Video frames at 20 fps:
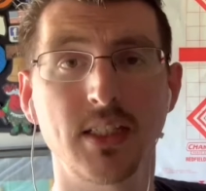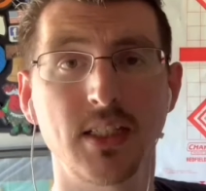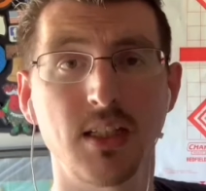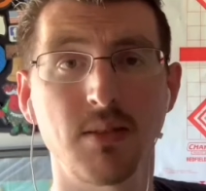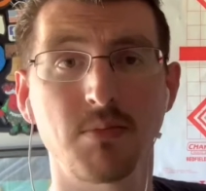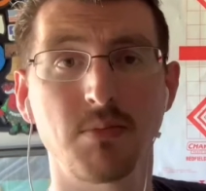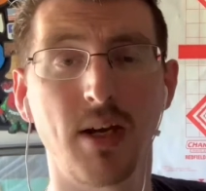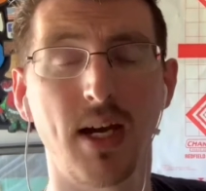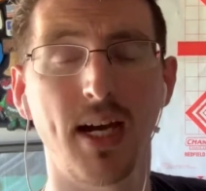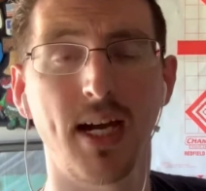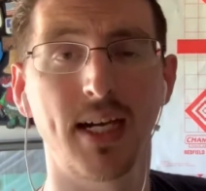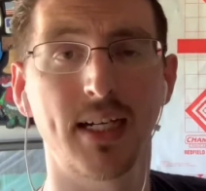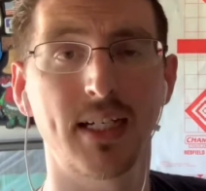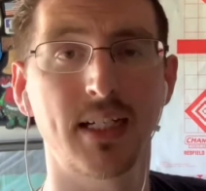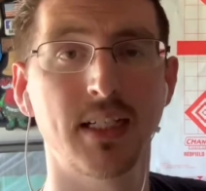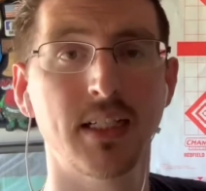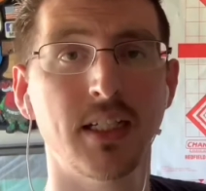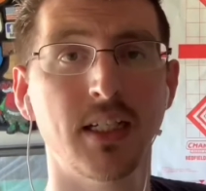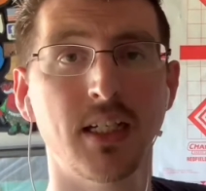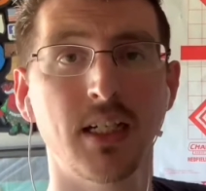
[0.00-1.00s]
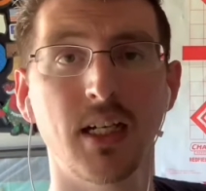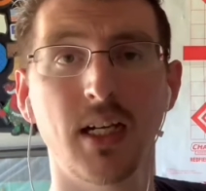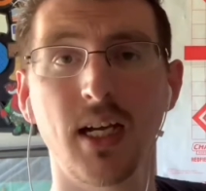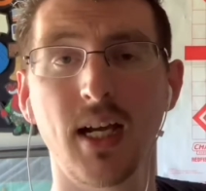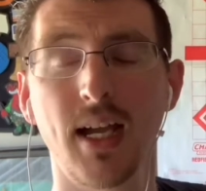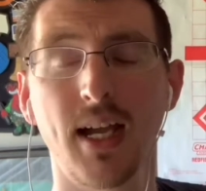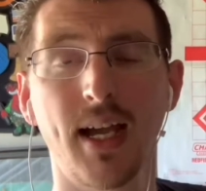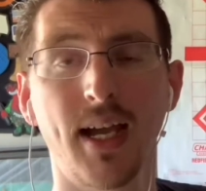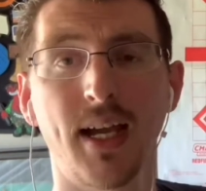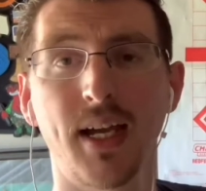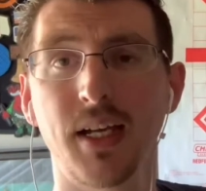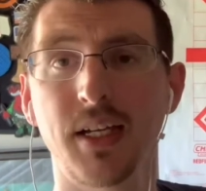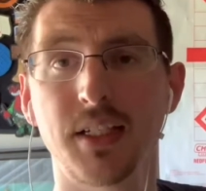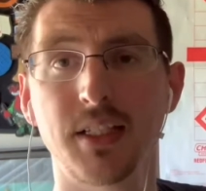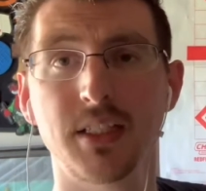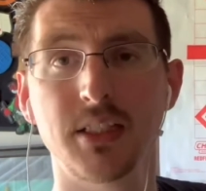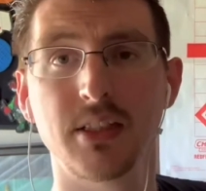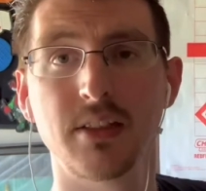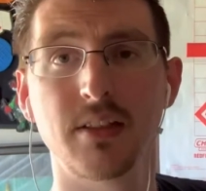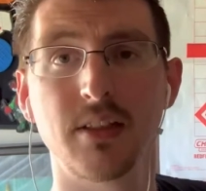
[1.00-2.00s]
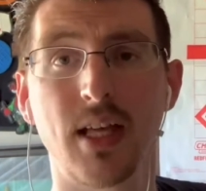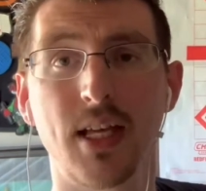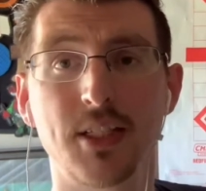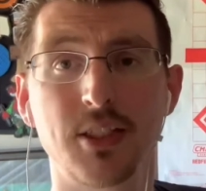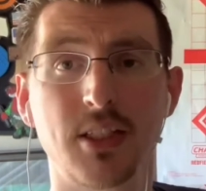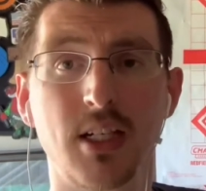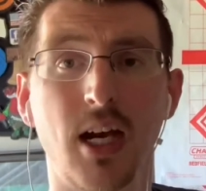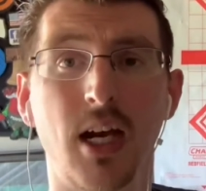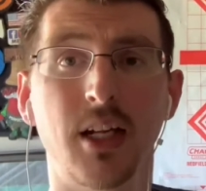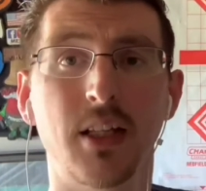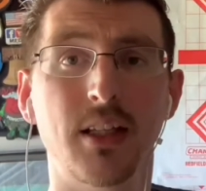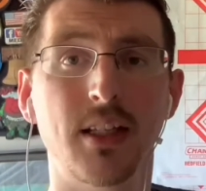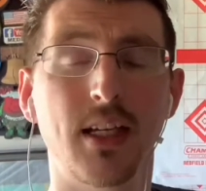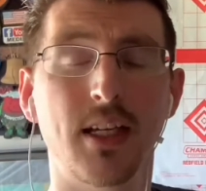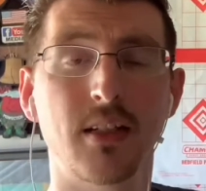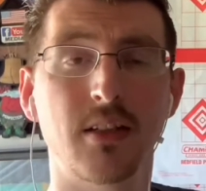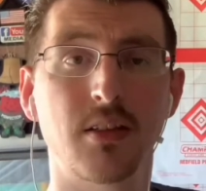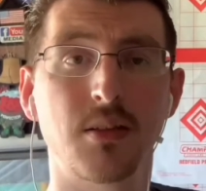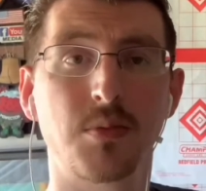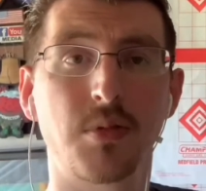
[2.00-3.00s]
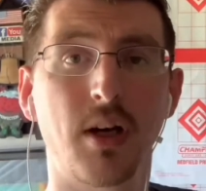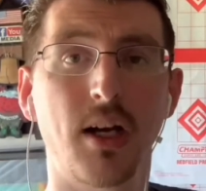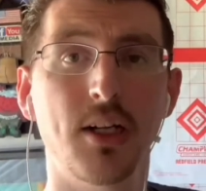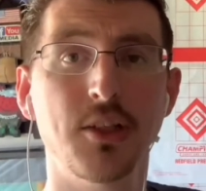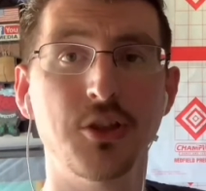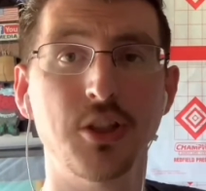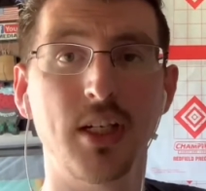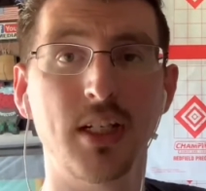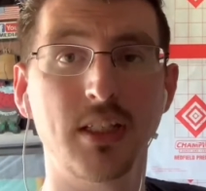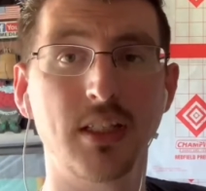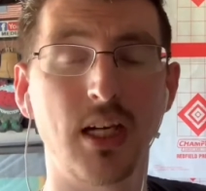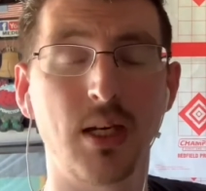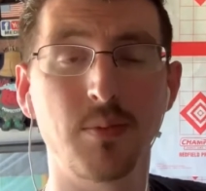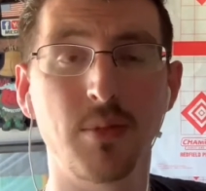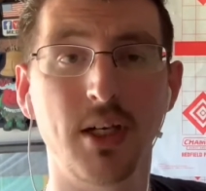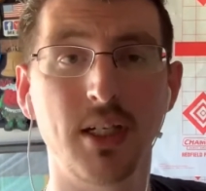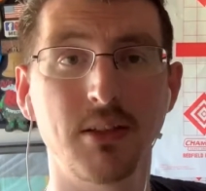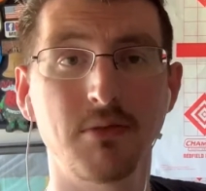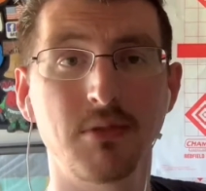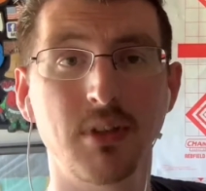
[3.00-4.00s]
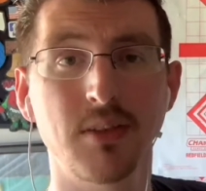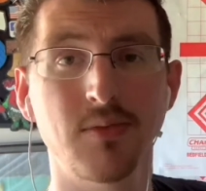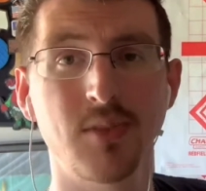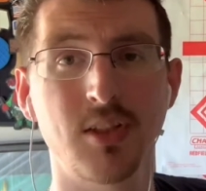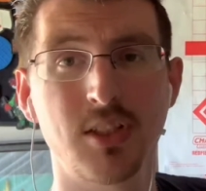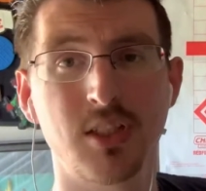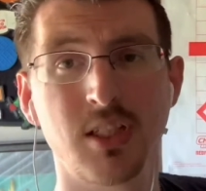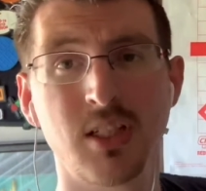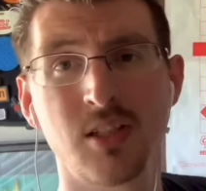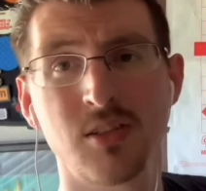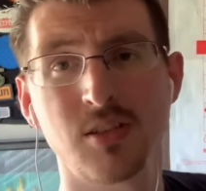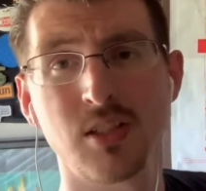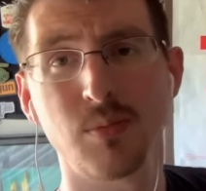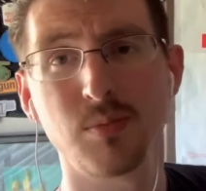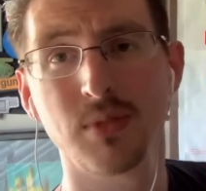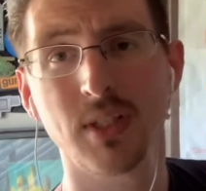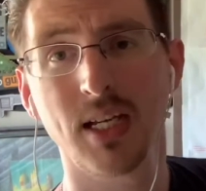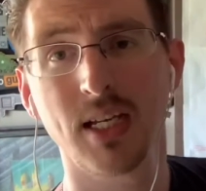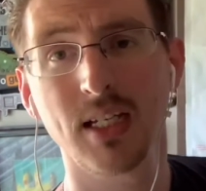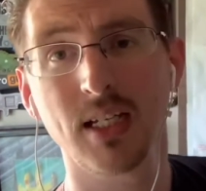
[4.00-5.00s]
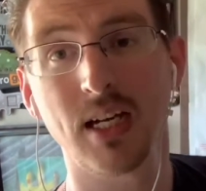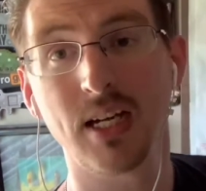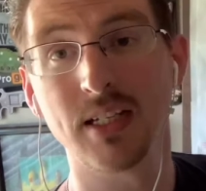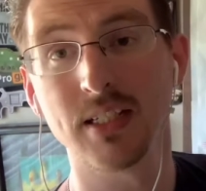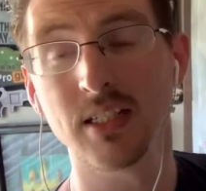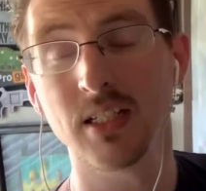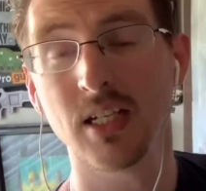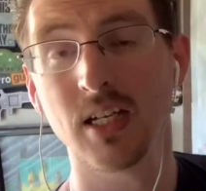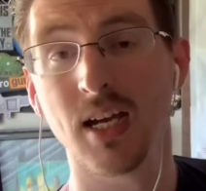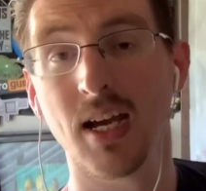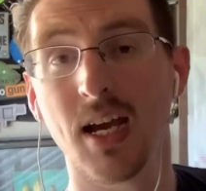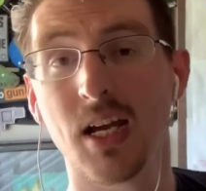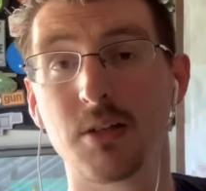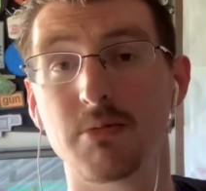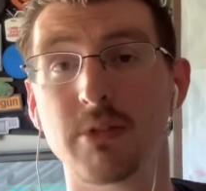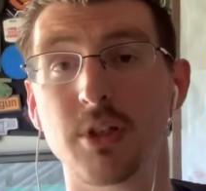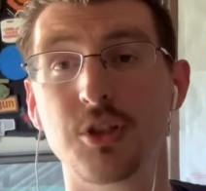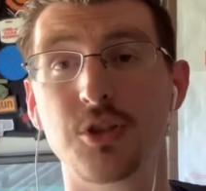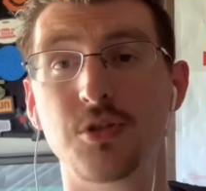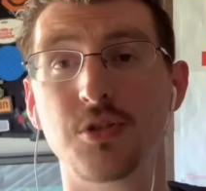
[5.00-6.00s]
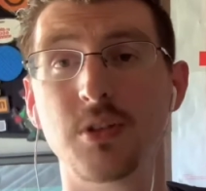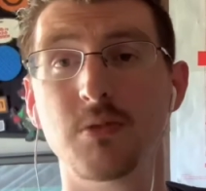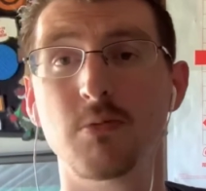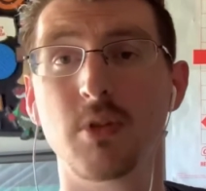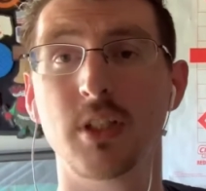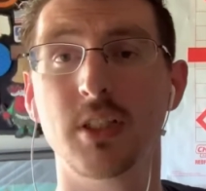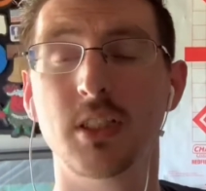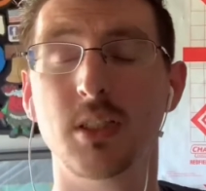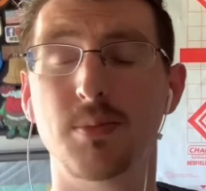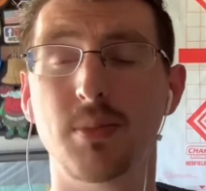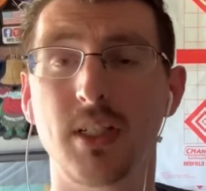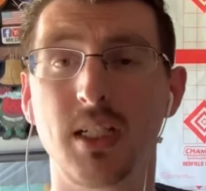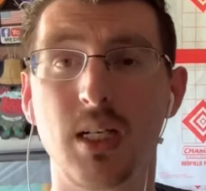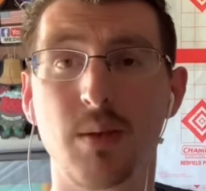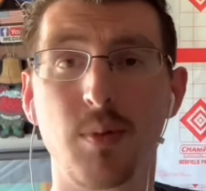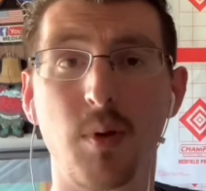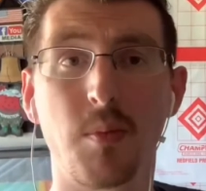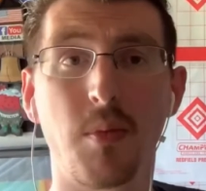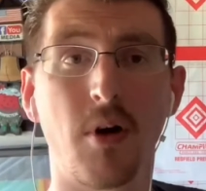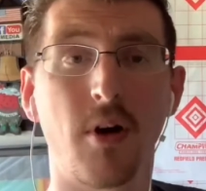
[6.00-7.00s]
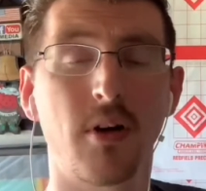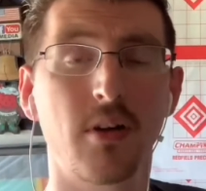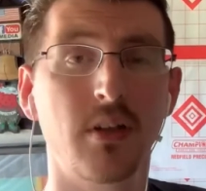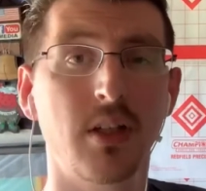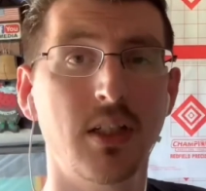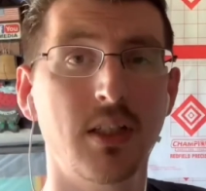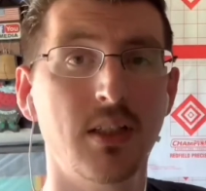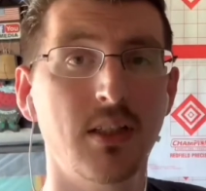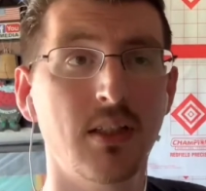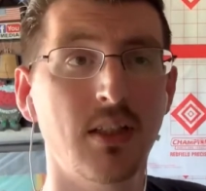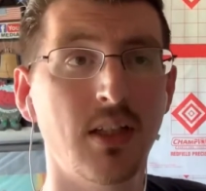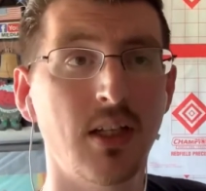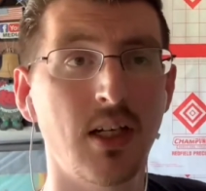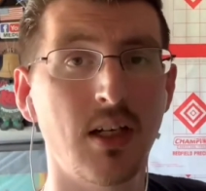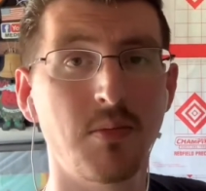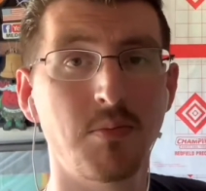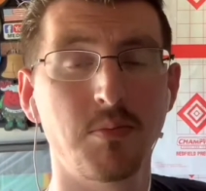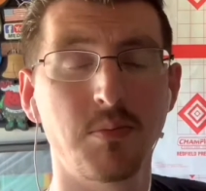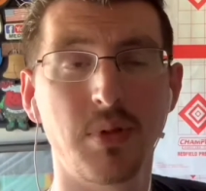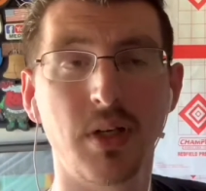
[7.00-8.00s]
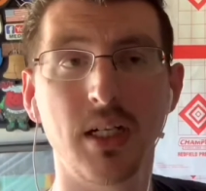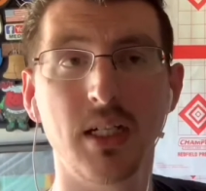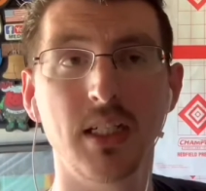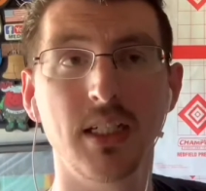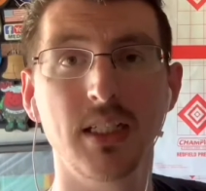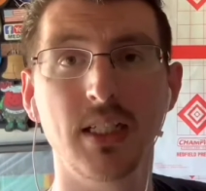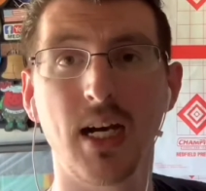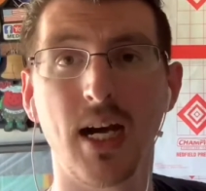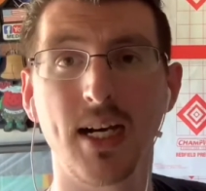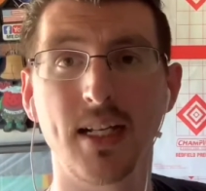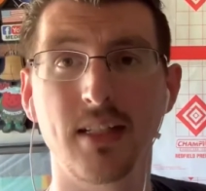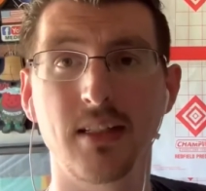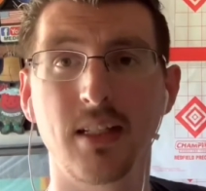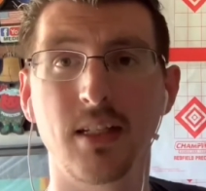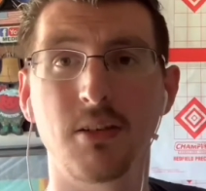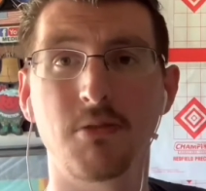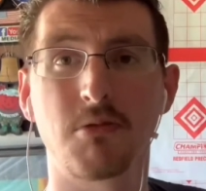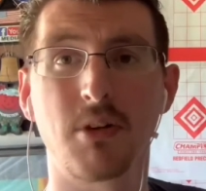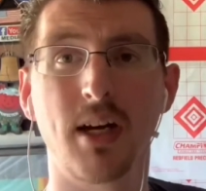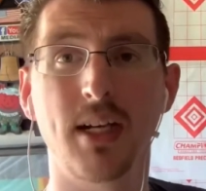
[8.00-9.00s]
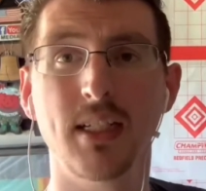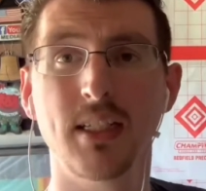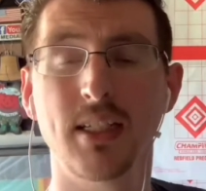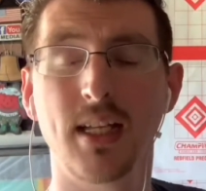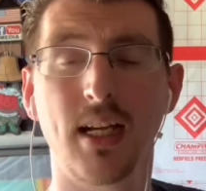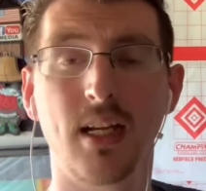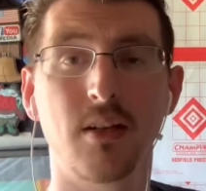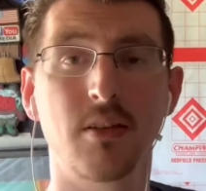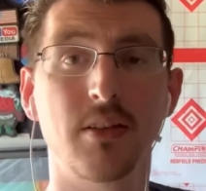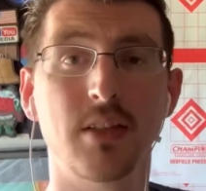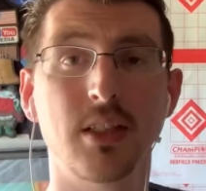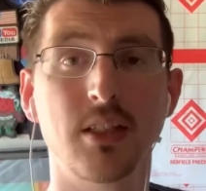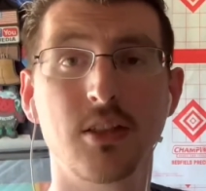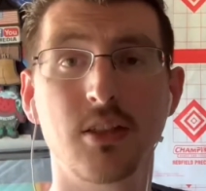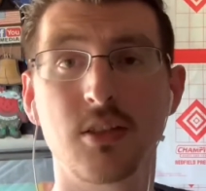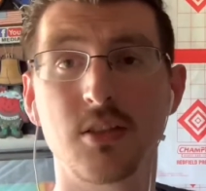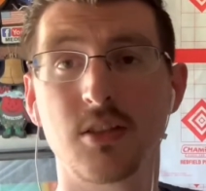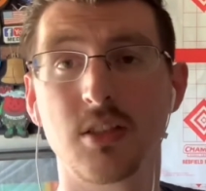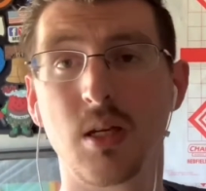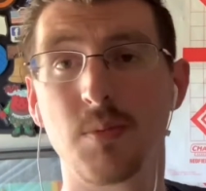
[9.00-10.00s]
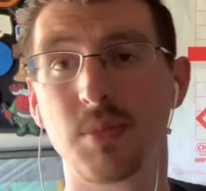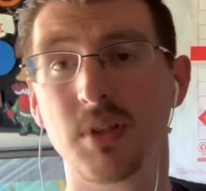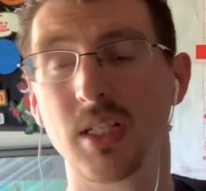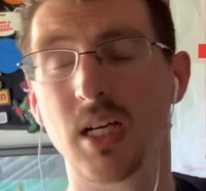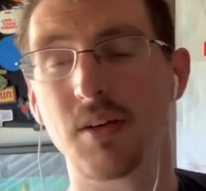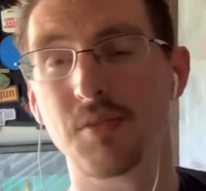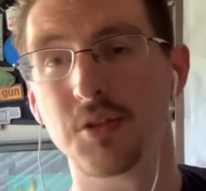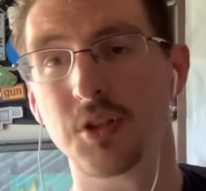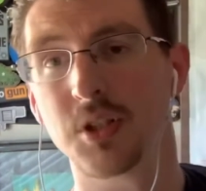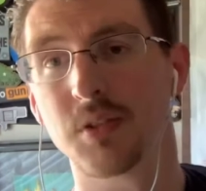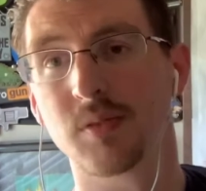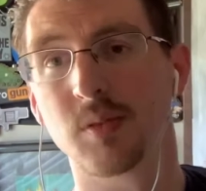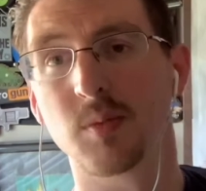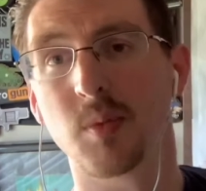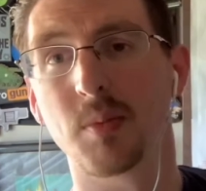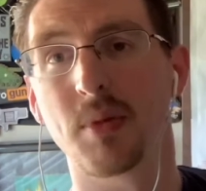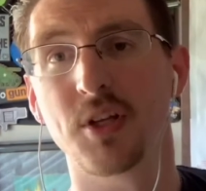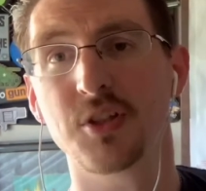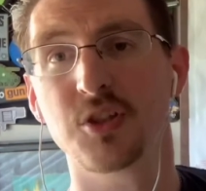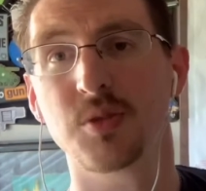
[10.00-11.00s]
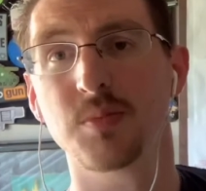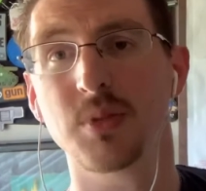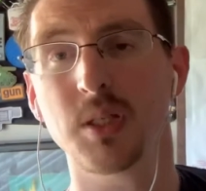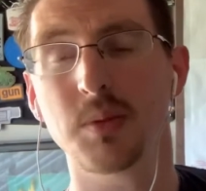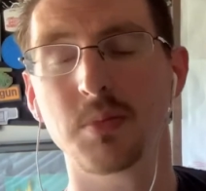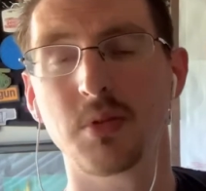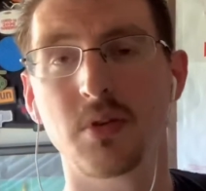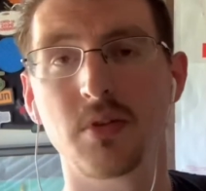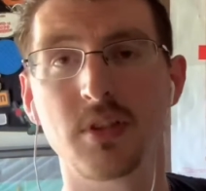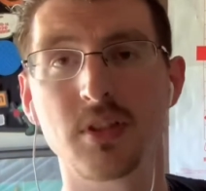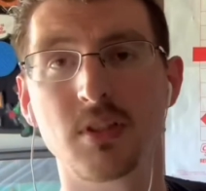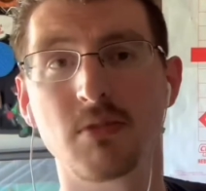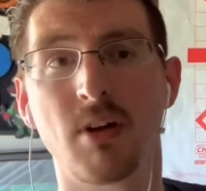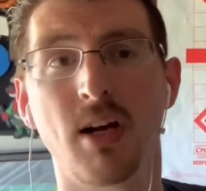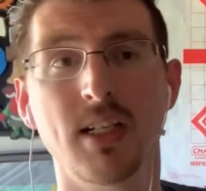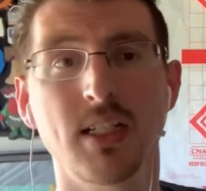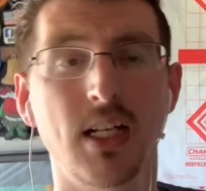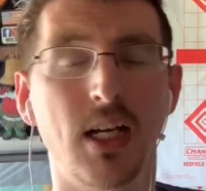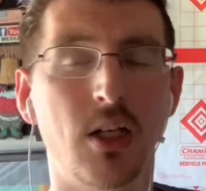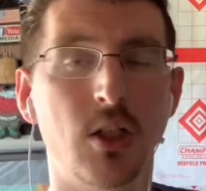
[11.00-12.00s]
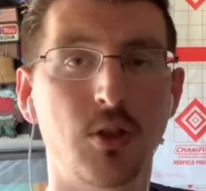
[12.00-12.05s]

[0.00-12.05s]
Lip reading: it back, and that's kind of the end of the project. I might revisit it someday. I had originally wanted to pick up a Marlin, but I think right now, and this is something I've heard from a bunch of people, is right now